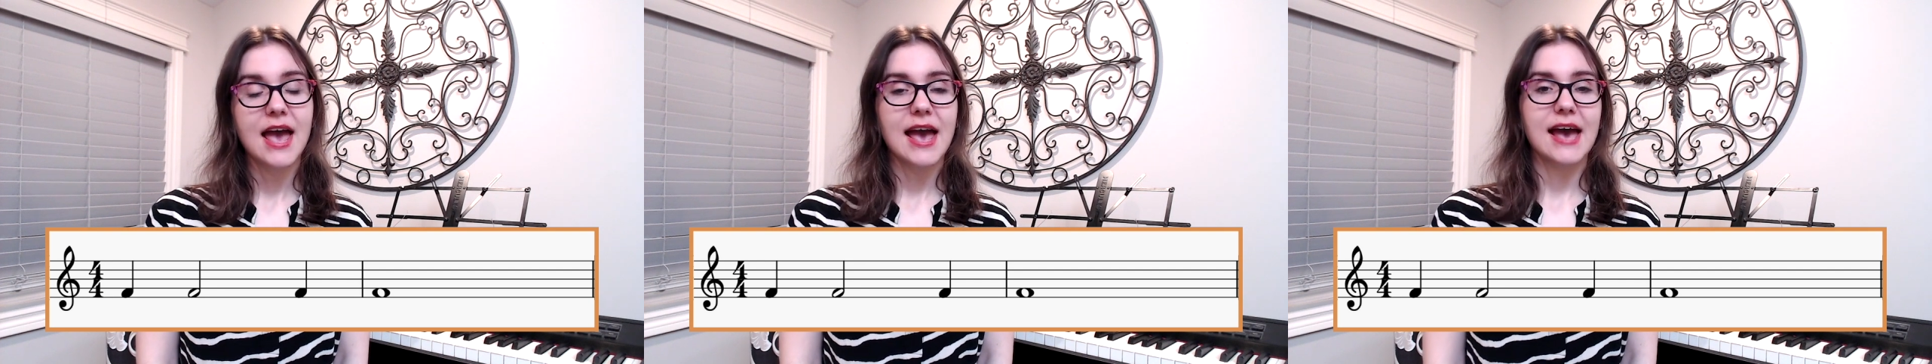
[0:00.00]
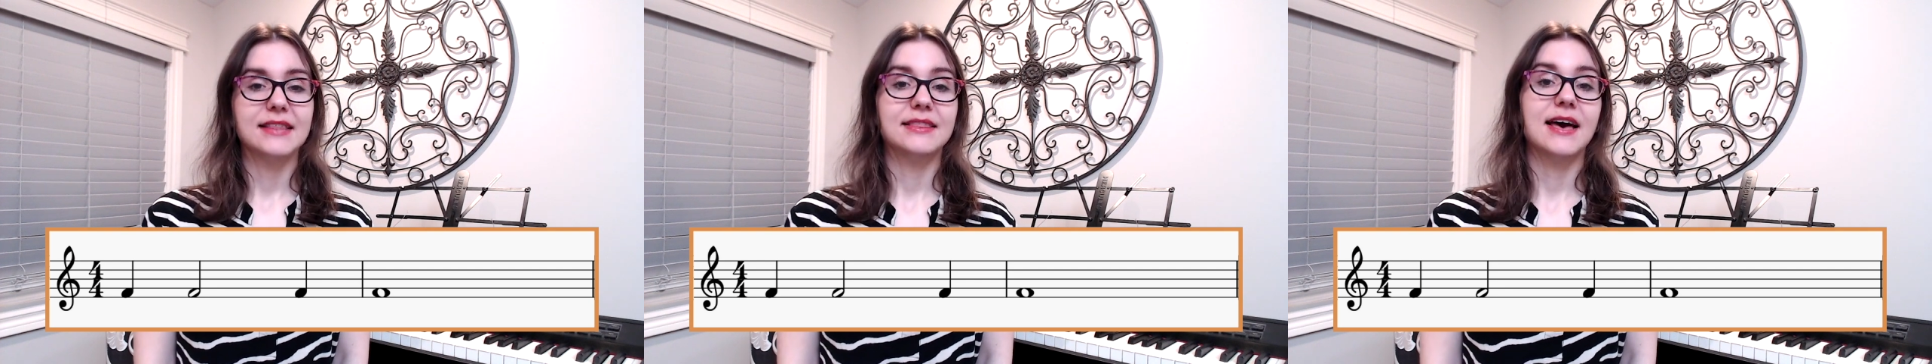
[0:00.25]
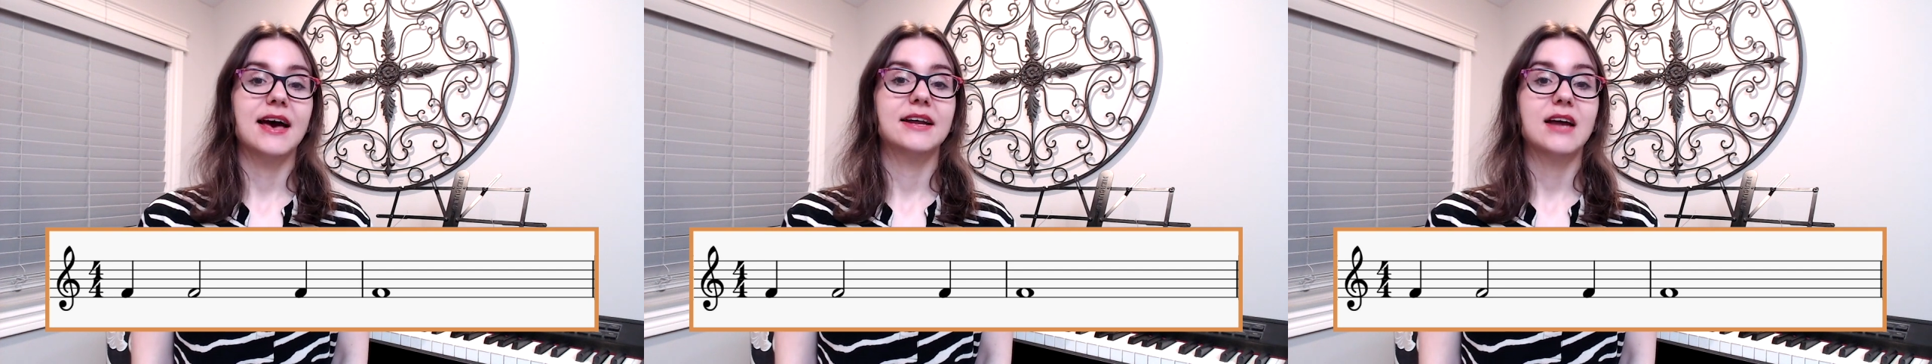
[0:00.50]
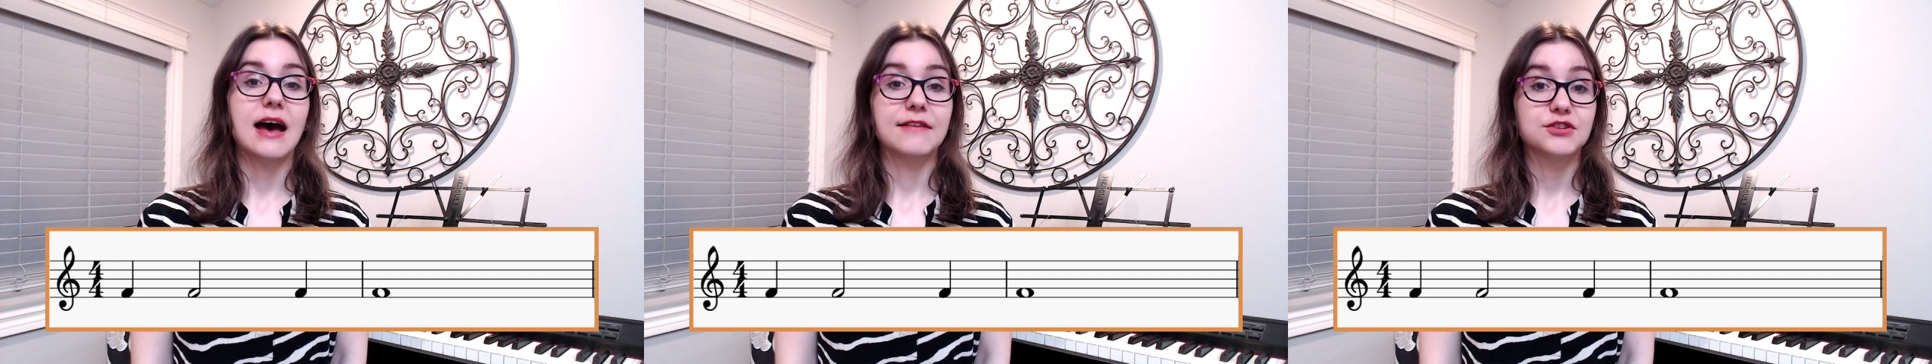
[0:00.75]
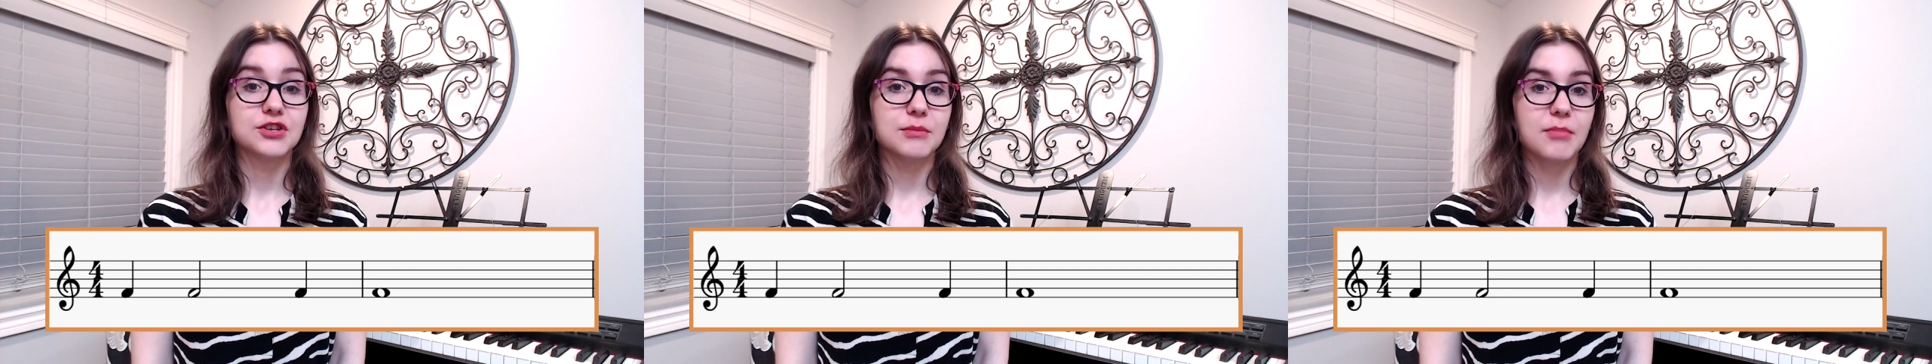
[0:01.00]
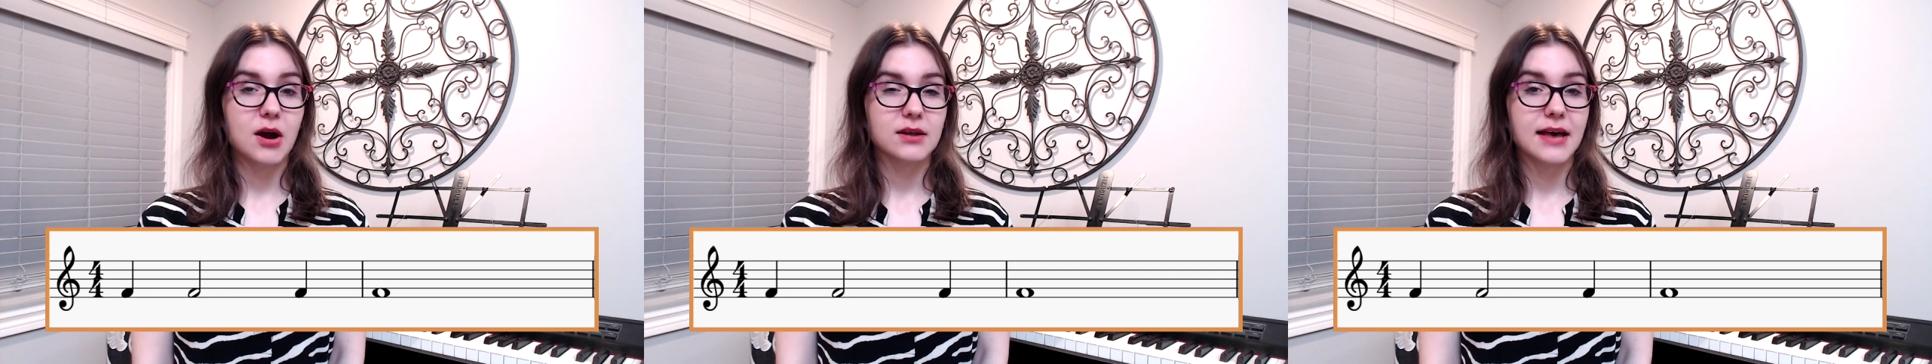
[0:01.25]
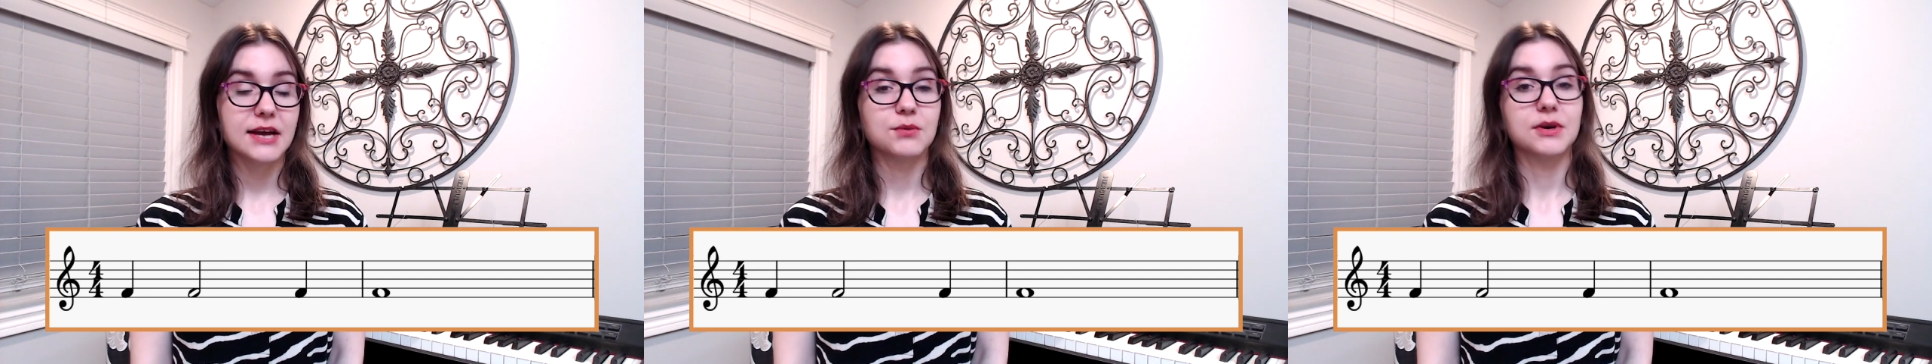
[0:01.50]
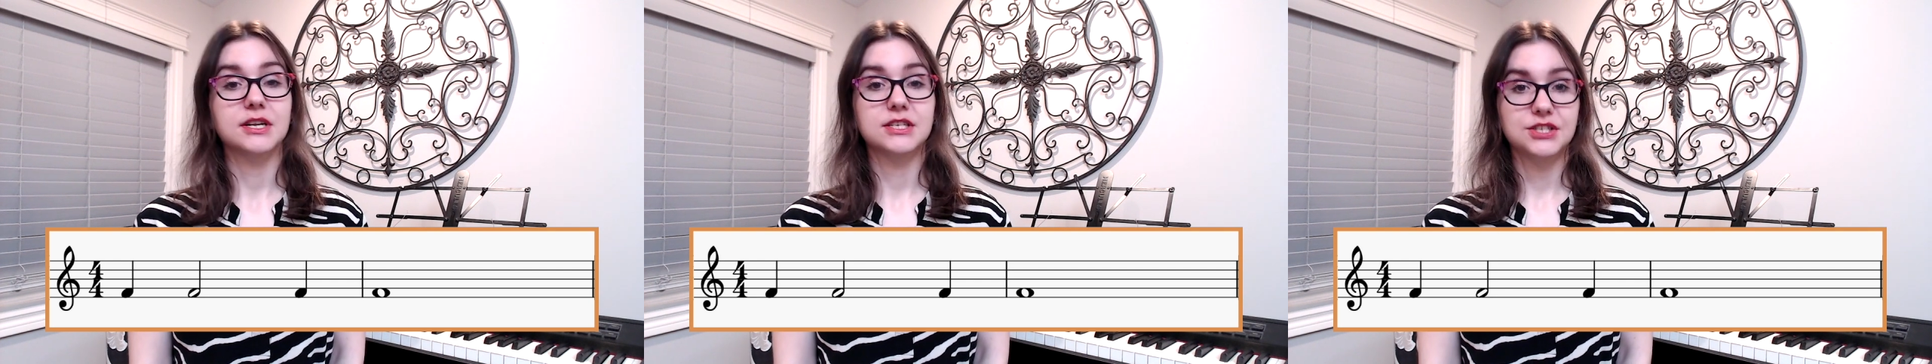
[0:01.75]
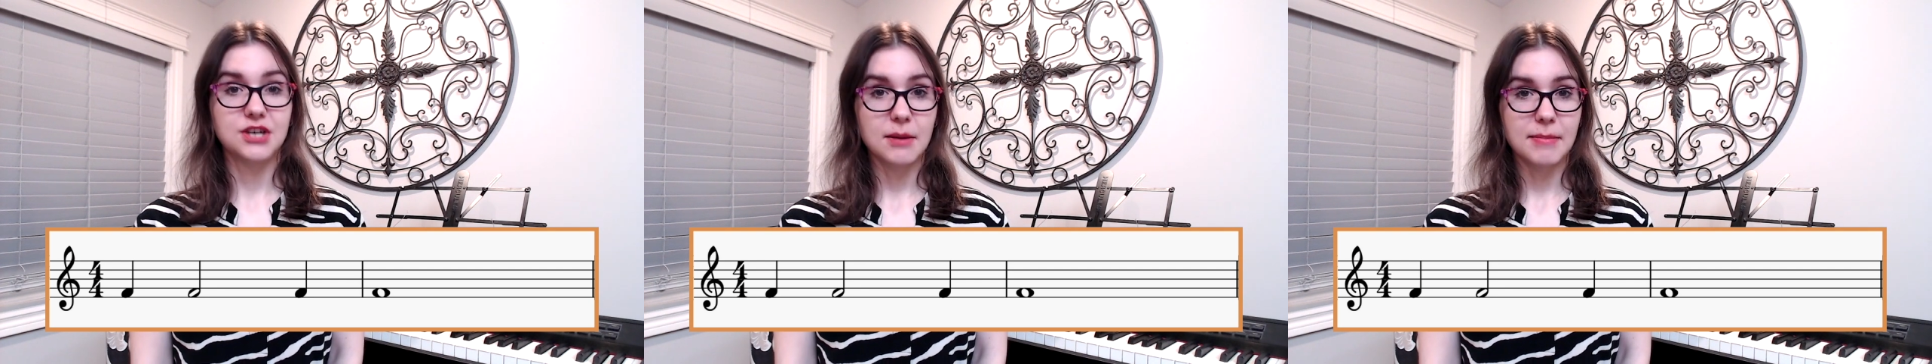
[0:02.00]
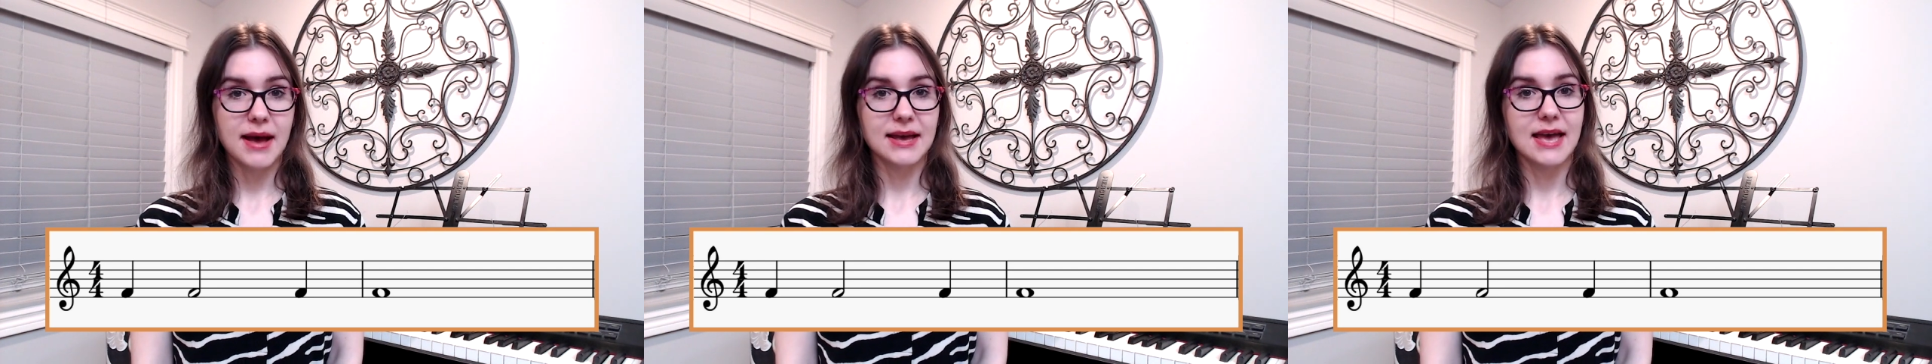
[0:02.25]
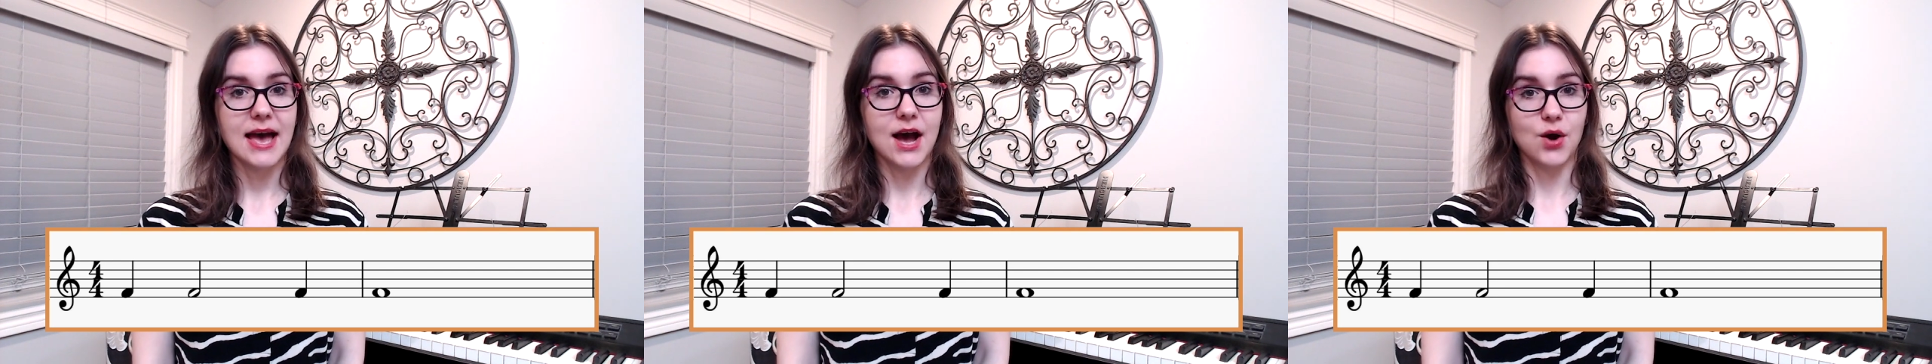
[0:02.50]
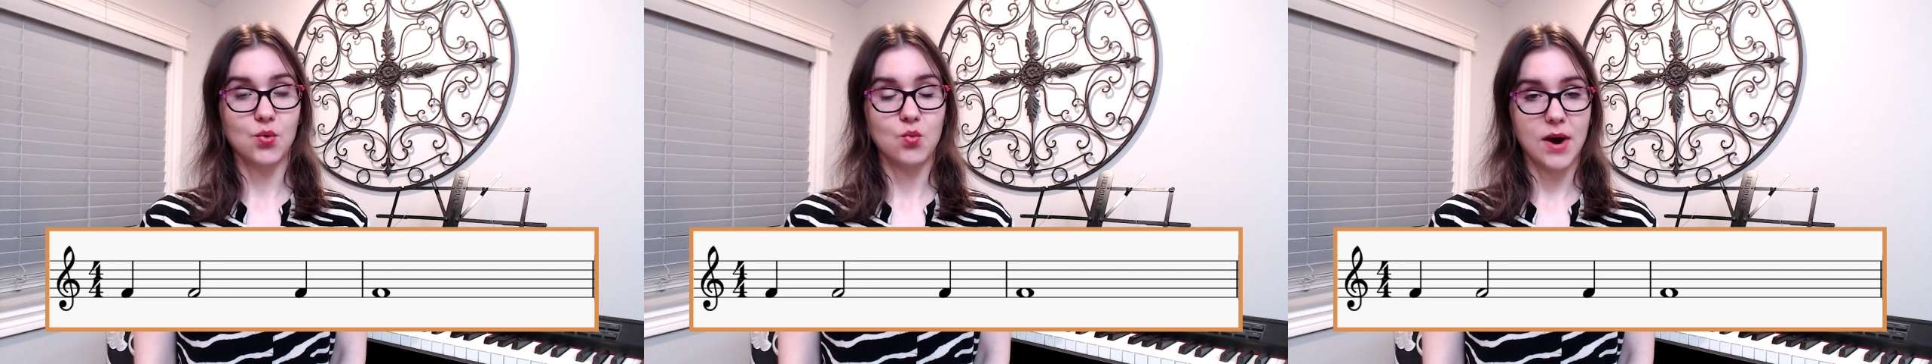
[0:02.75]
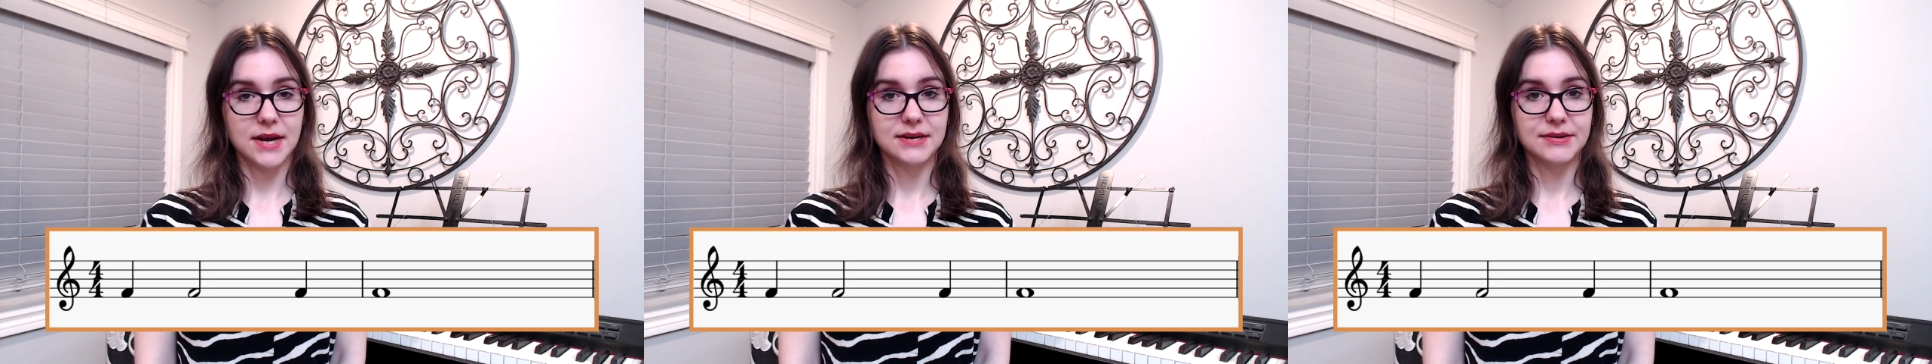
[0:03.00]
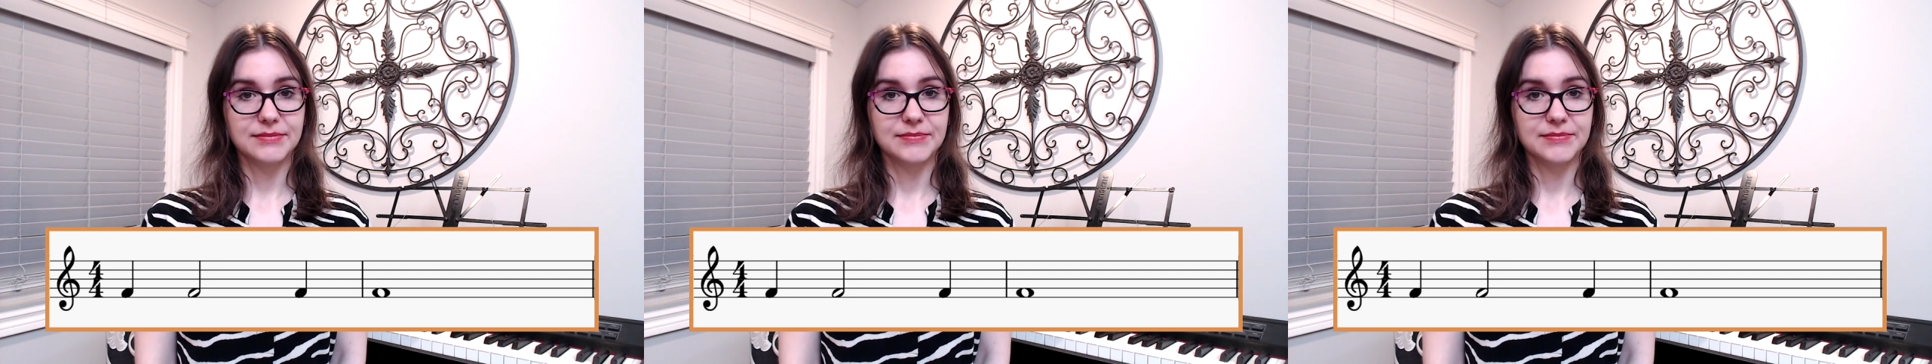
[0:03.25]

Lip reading: and then after the bar line, we're going to start back at 1.